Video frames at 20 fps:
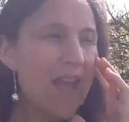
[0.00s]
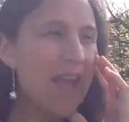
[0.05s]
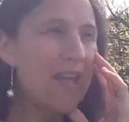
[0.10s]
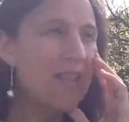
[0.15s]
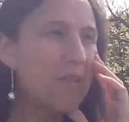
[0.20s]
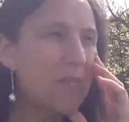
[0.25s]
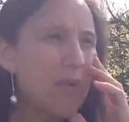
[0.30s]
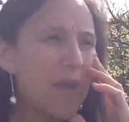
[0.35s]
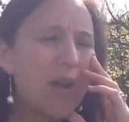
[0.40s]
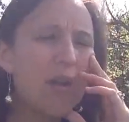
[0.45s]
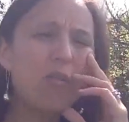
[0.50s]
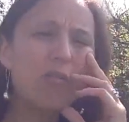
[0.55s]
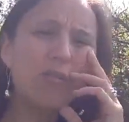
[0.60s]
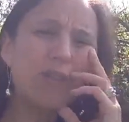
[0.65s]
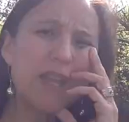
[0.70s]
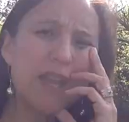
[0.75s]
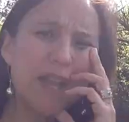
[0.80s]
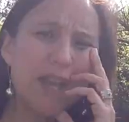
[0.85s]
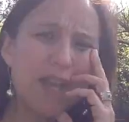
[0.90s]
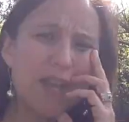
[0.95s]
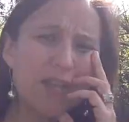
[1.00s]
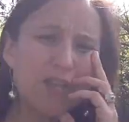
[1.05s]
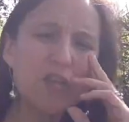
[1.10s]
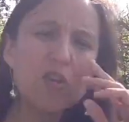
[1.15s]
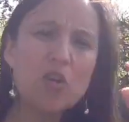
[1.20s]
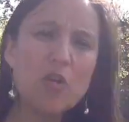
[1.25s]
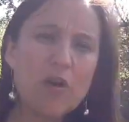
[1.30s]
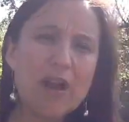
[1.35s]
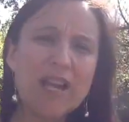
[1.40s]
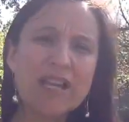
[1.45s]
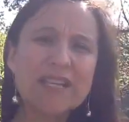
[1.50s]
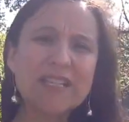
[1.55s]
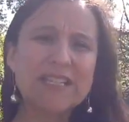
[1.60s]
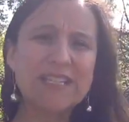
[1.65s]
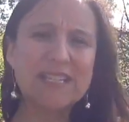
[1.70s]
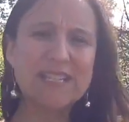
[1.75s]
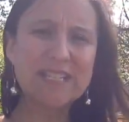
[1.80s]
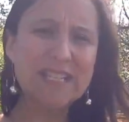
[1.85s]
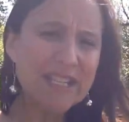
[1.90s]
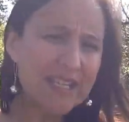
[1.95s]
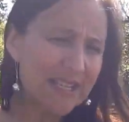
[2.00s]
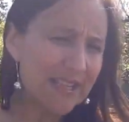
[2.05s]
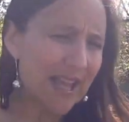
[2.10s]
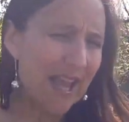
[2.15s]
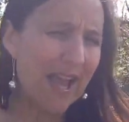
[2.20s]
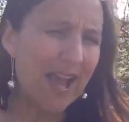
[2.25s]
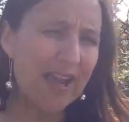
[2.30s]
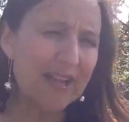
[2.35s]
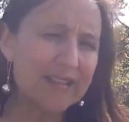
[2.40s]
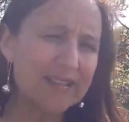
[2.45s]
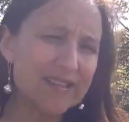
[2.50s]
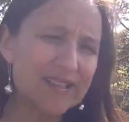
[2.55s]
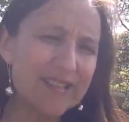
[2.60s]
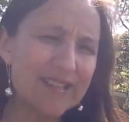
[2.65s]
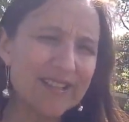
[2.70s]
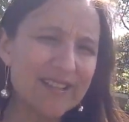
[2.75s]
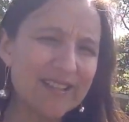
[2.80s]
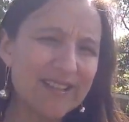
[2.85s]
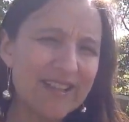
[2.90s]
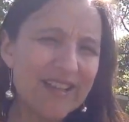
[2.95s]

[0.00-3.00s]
And then, oh yeah, I could see that.